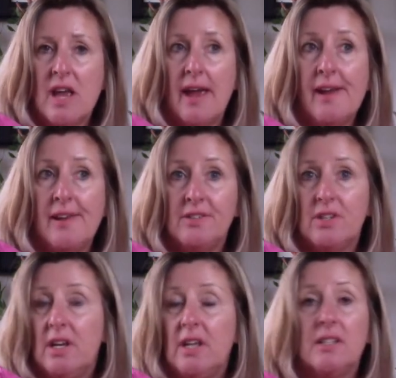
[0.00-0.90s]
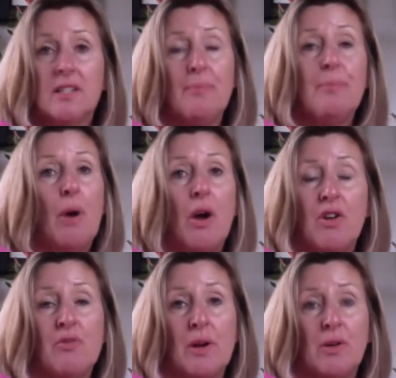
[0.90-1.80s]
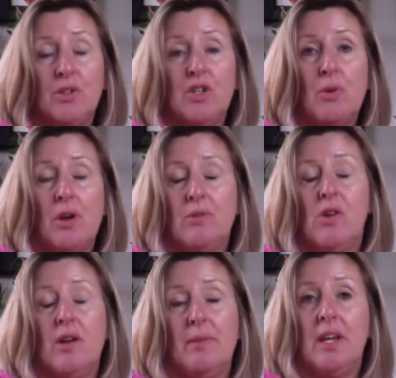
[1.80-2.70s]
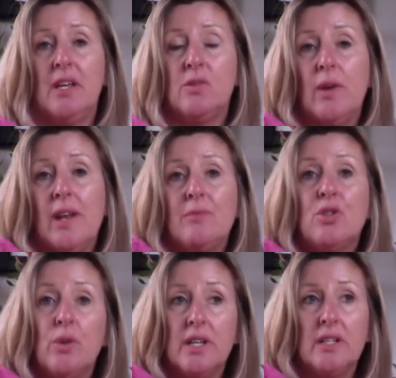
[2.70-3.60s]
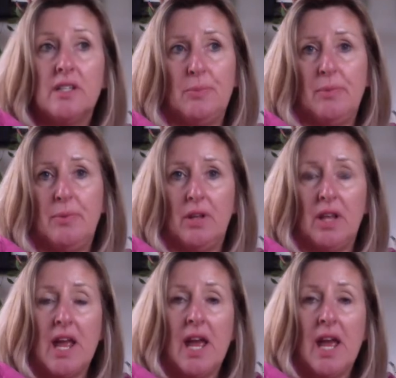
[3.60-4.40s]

and it's still part of my auto-programming, is when I'm talking to people,